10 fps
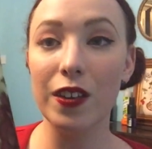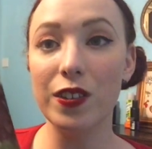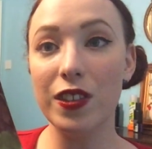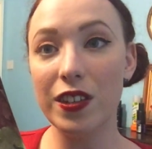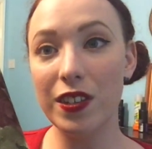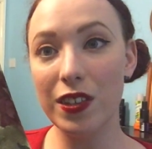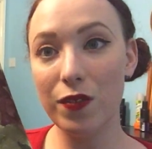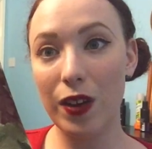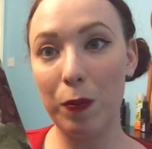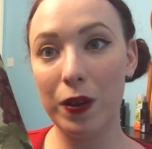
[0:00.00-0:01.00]
So this is the
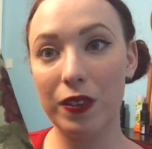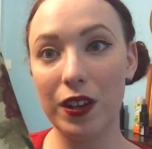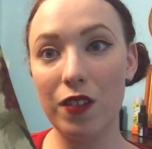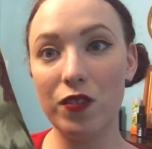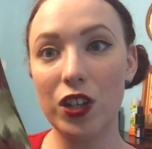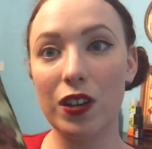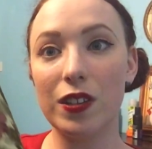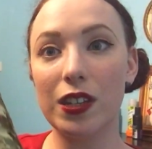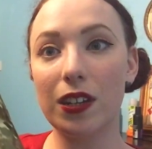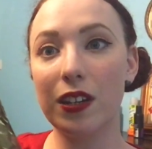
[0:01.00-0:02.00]
fabric that I've
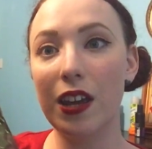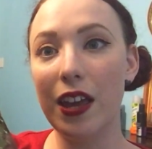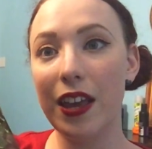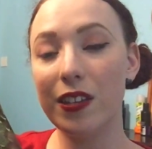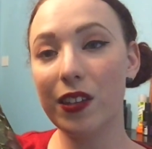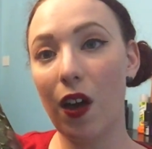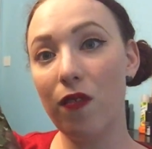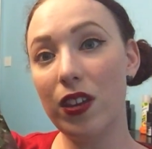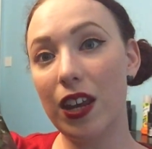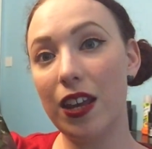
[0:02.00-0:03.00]
chosen. It's
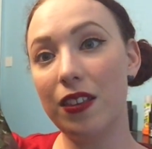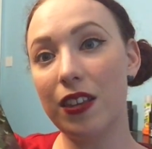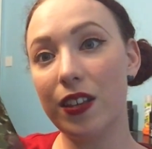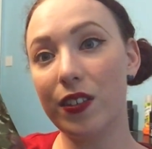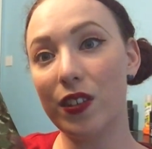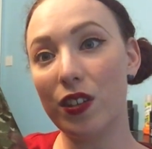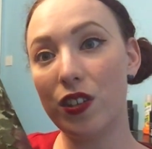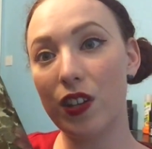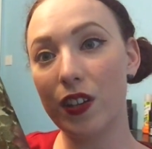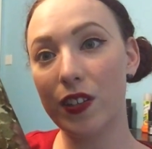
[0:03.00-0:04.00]
covered in this
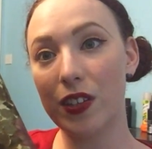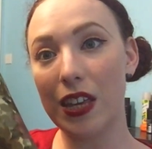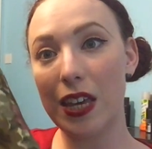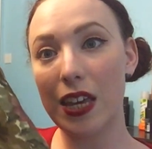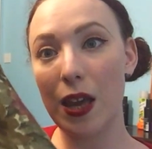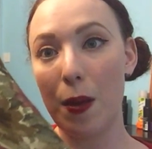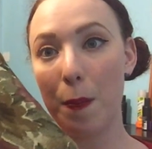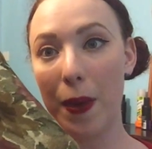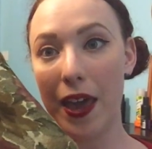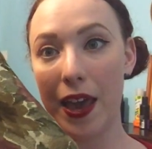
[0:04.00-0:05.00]
dusky
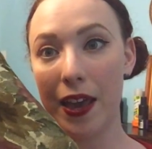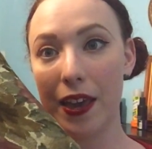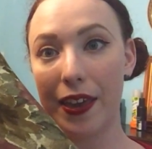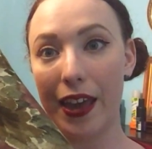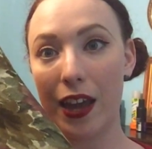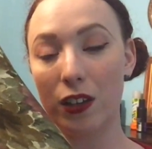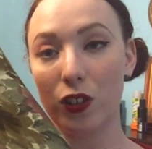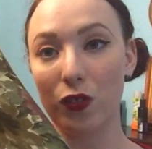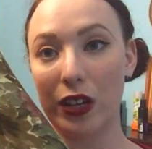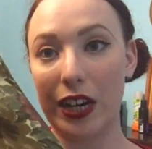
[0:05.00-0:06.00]
pink and
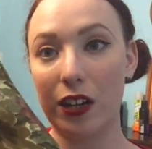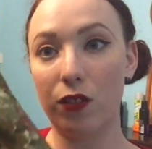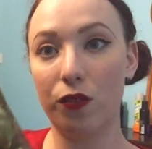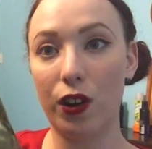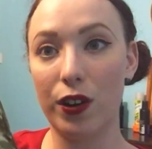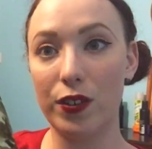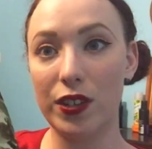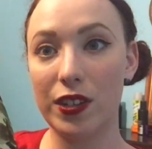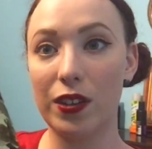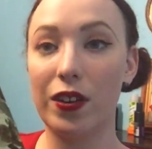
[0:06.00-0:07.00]
green rose
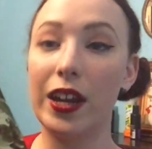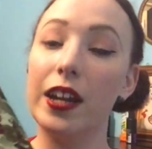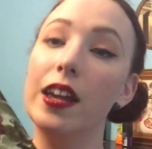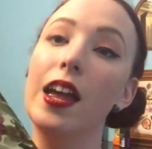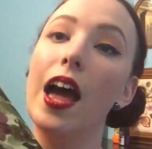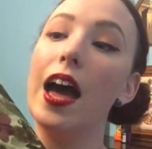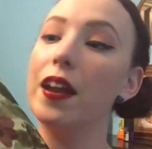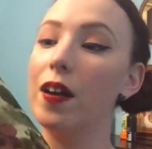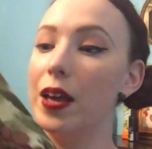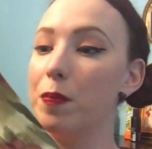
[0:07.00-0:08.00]
design, and
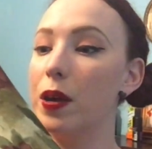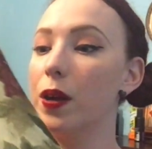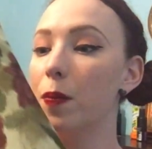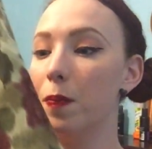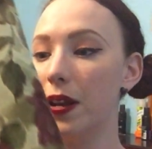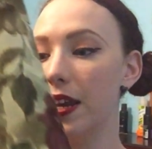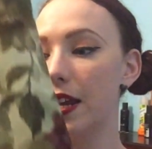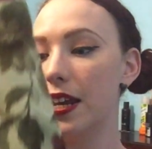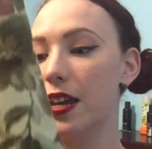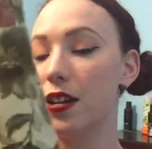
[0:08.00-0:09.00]
I am
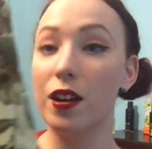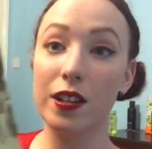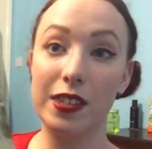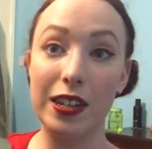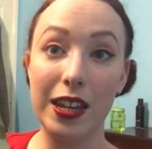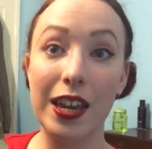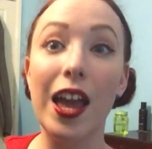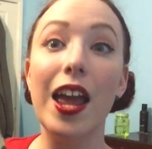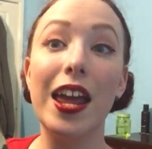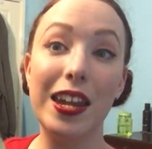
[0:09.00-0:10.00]
completely and utterly
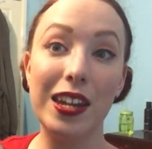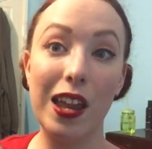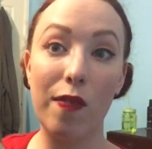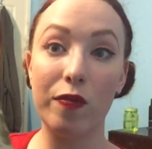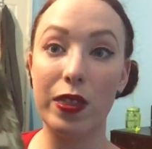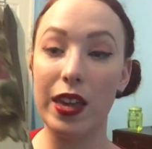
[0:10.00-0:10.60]
in love with